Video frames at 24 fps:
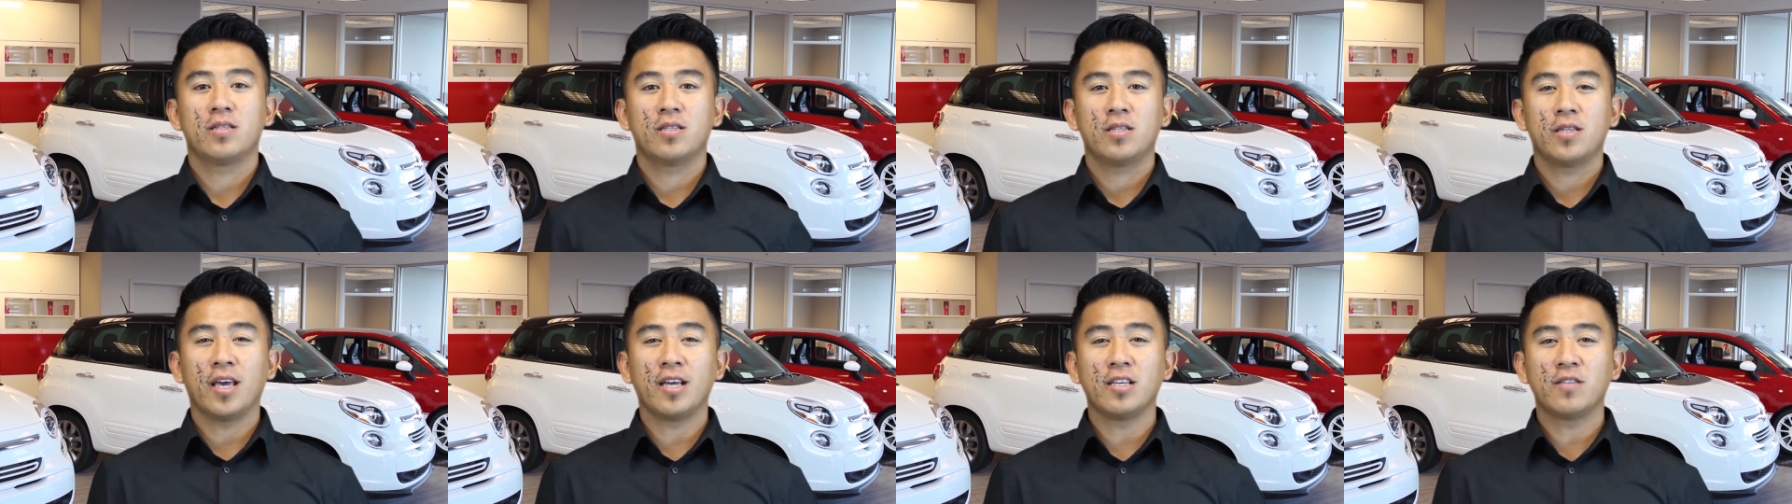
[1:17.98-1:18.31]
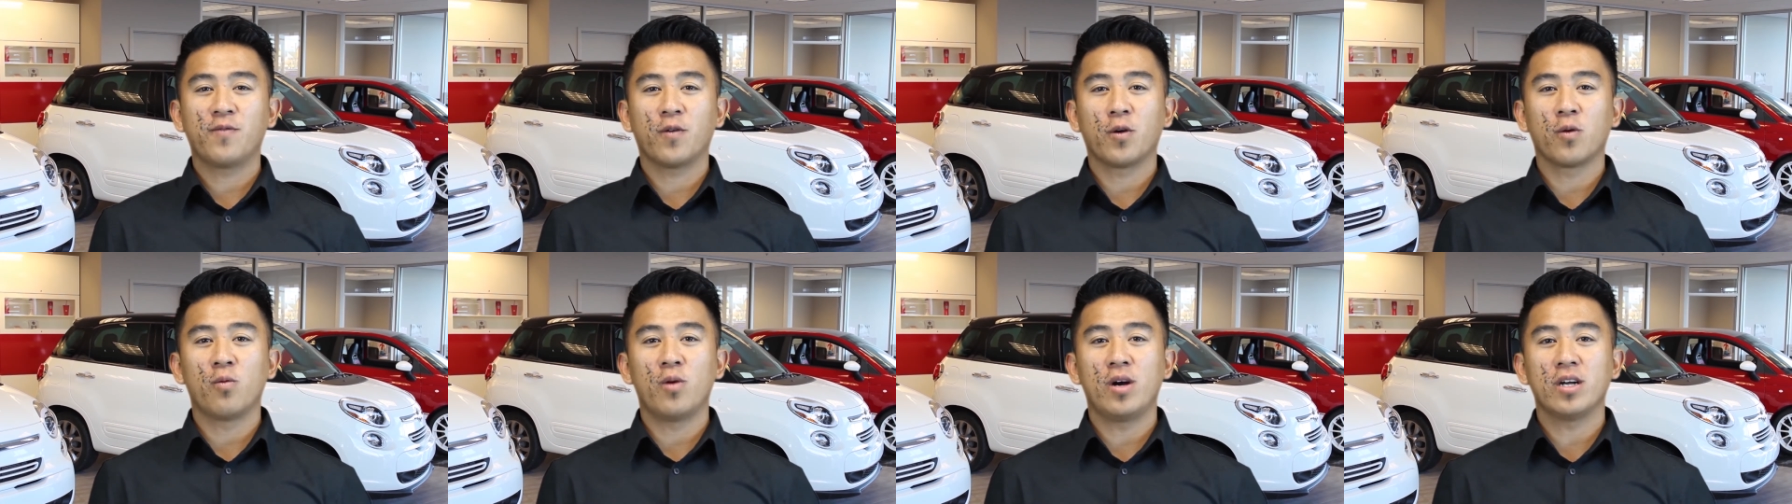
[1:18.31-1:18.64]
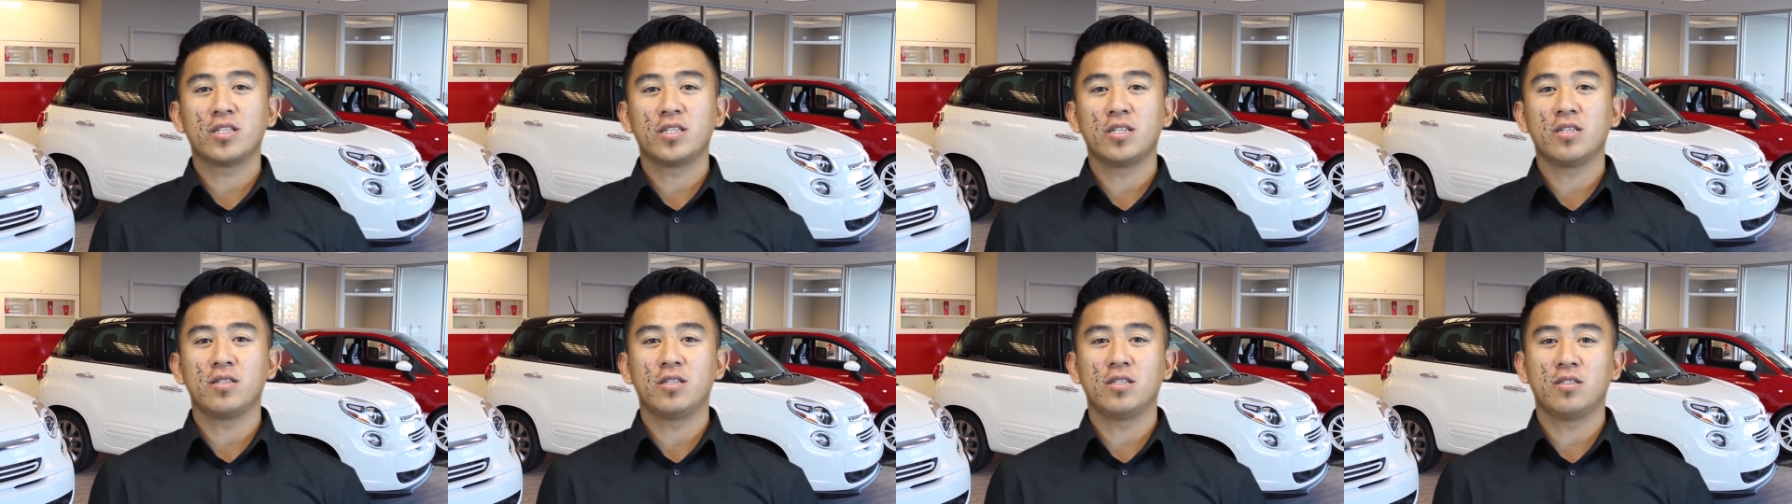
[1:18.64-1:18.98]
Thanks for
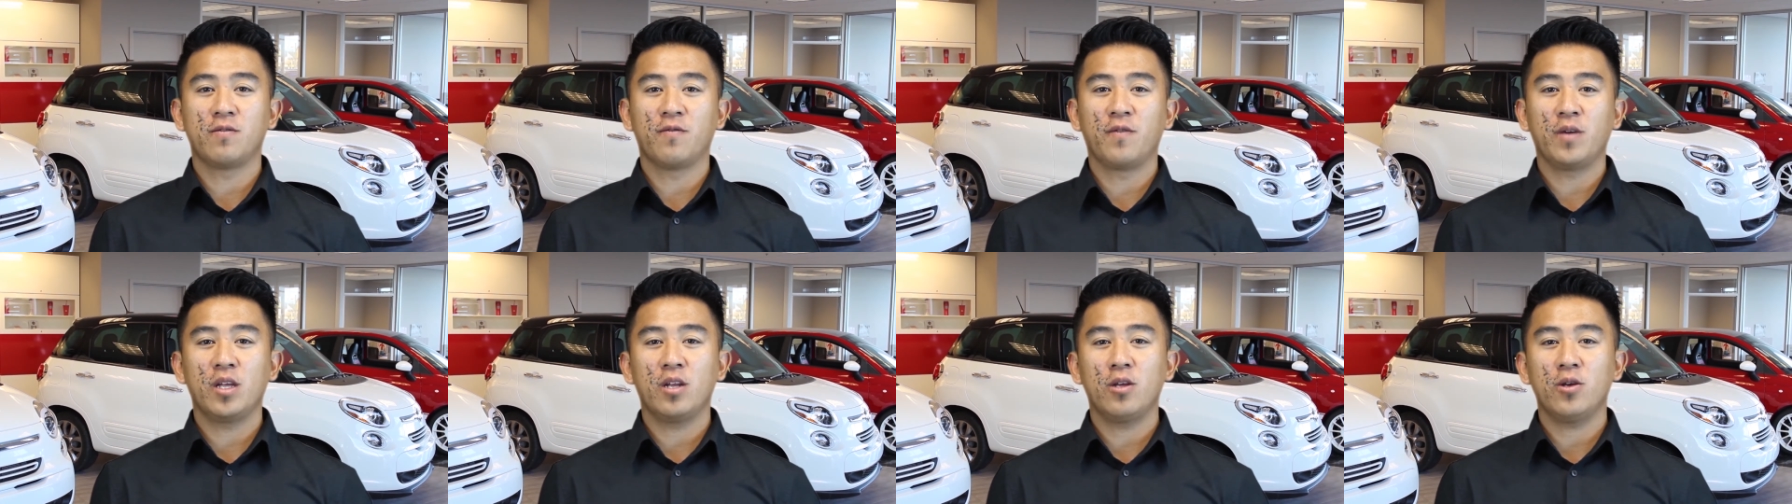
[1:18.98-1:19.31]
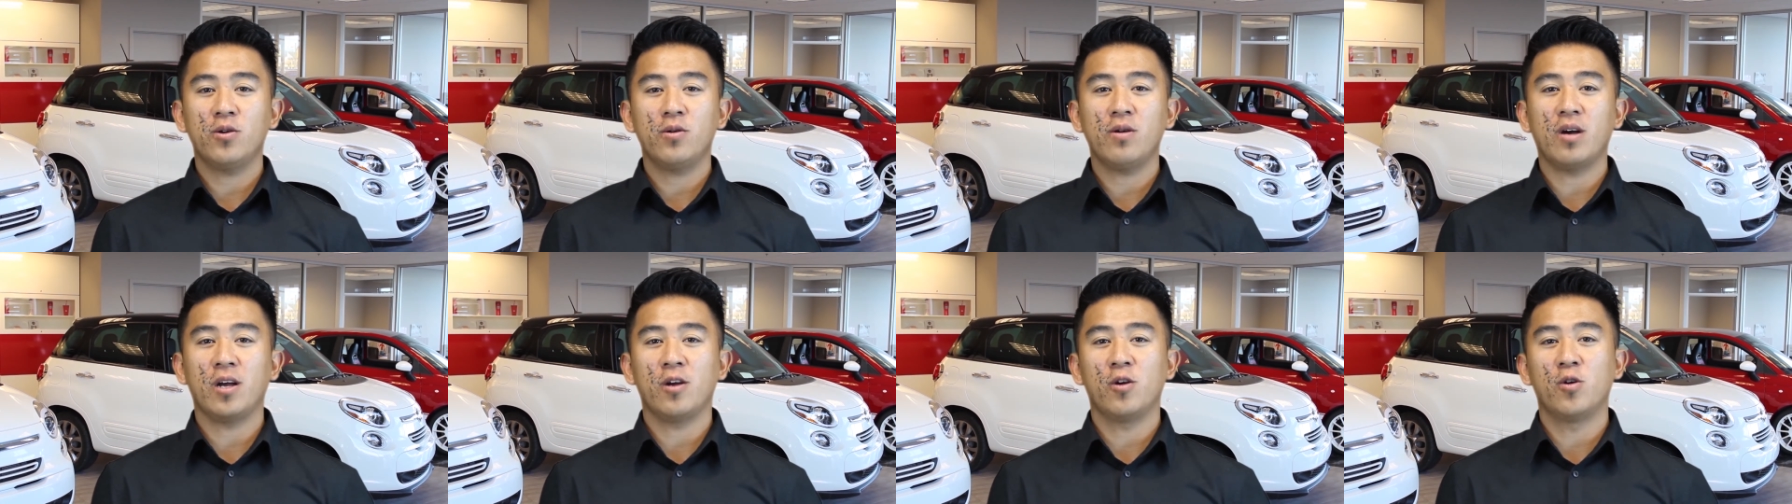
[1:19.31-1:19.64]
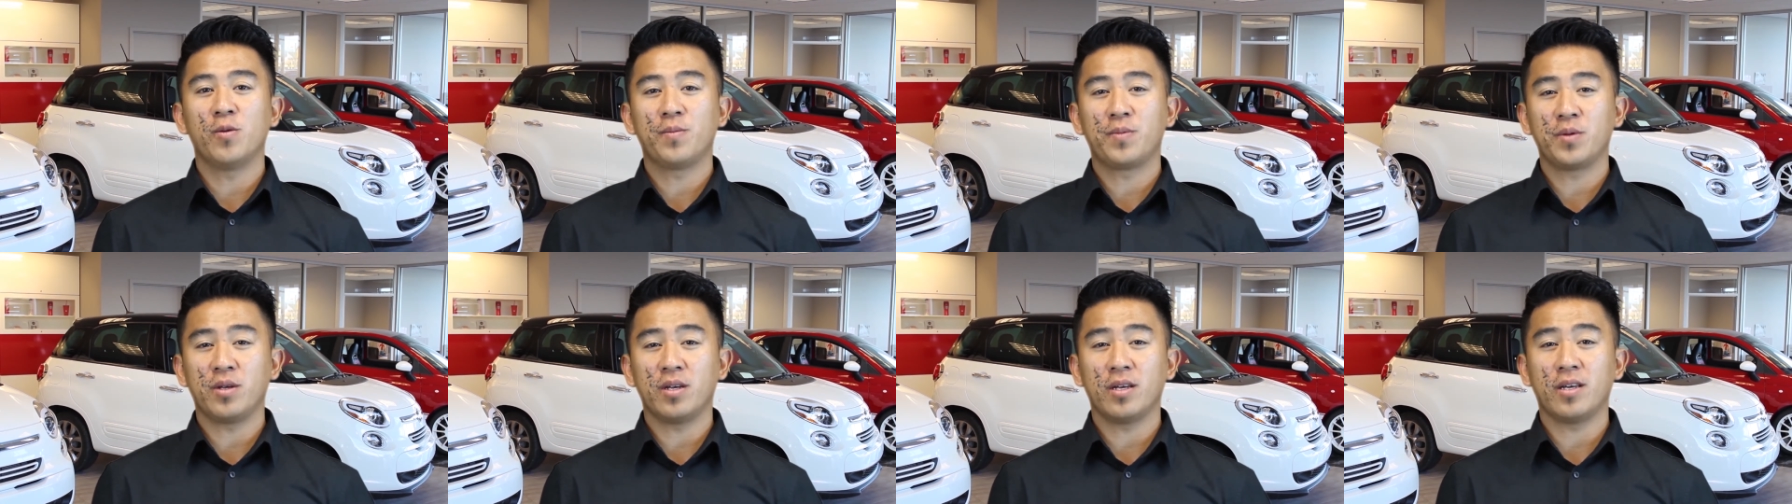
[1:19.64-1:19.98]
watching this video. I
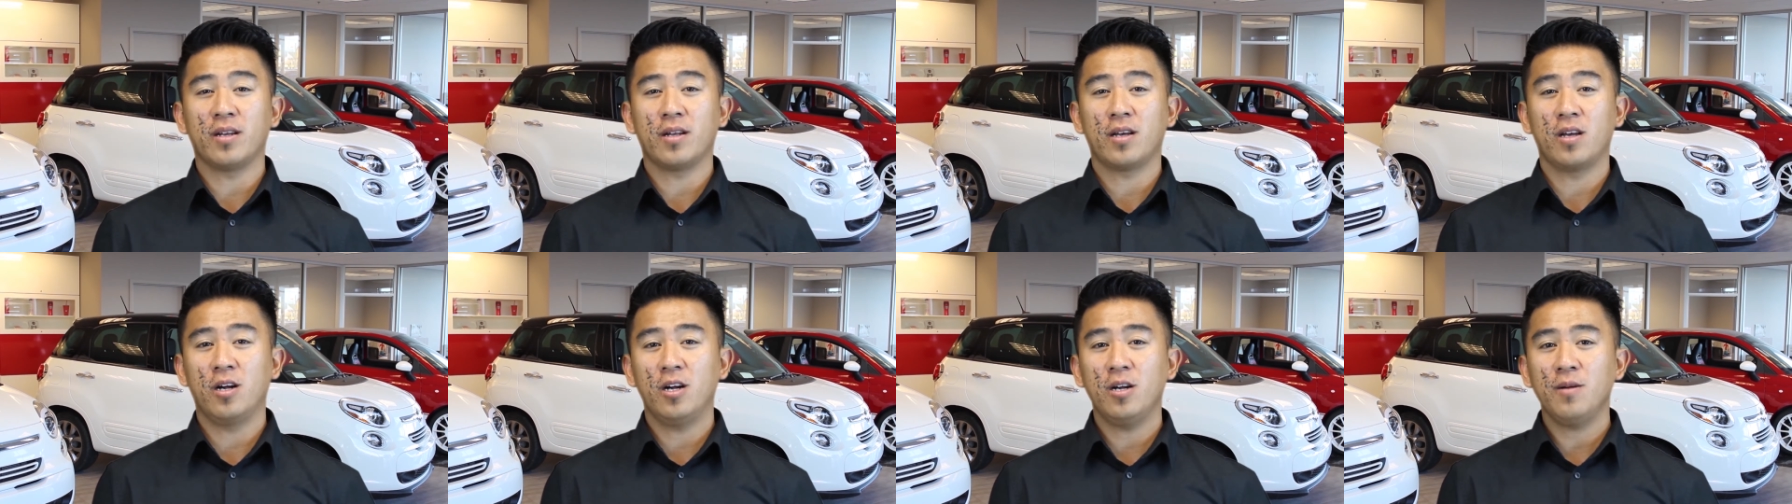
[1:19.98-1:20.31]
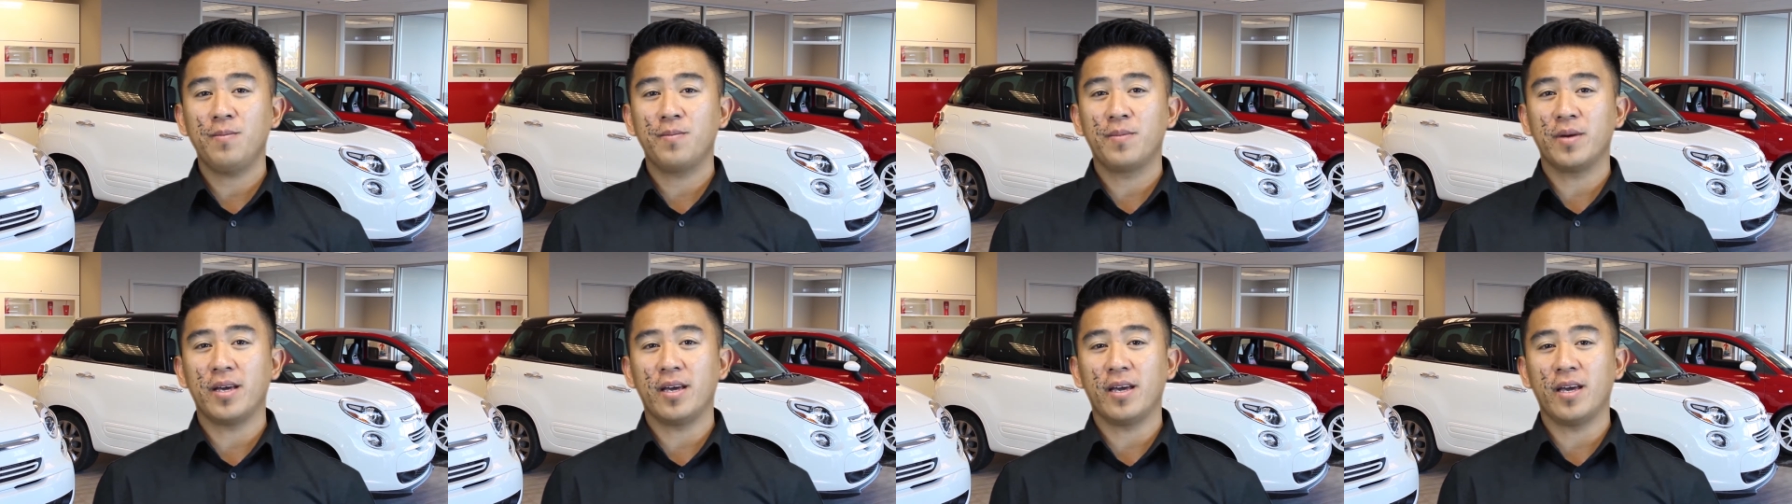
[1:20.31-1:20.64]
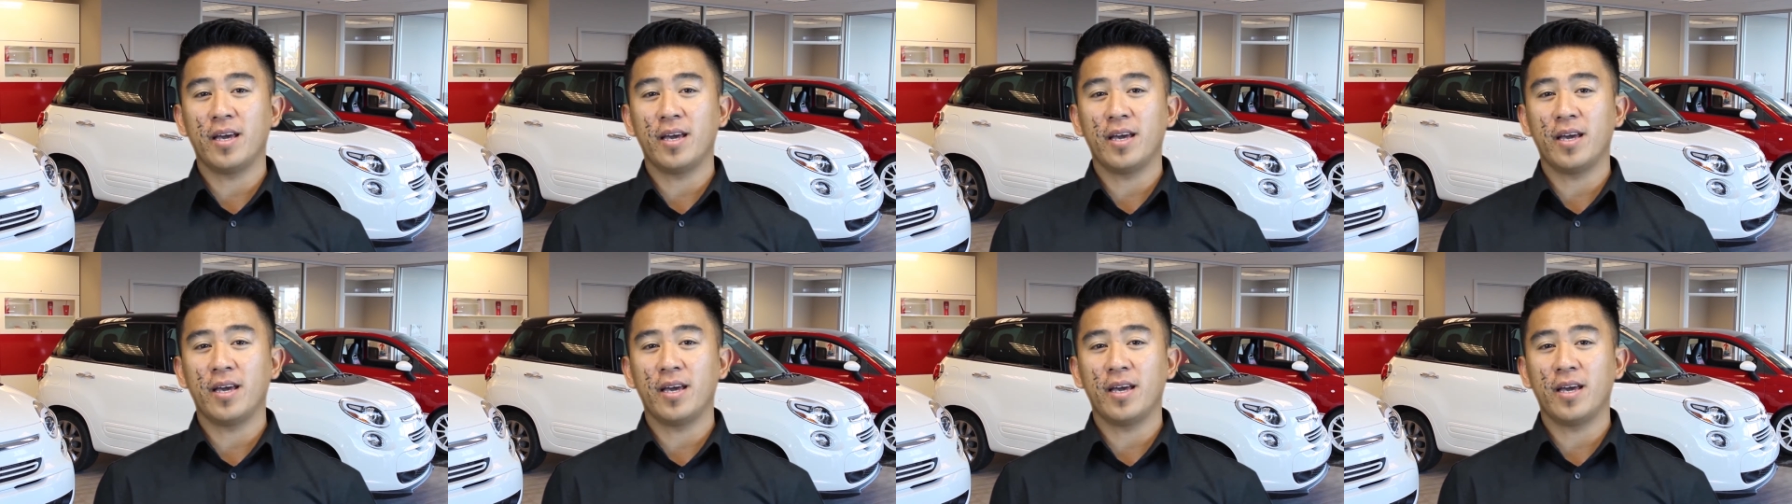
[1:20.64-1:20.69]
hope it helped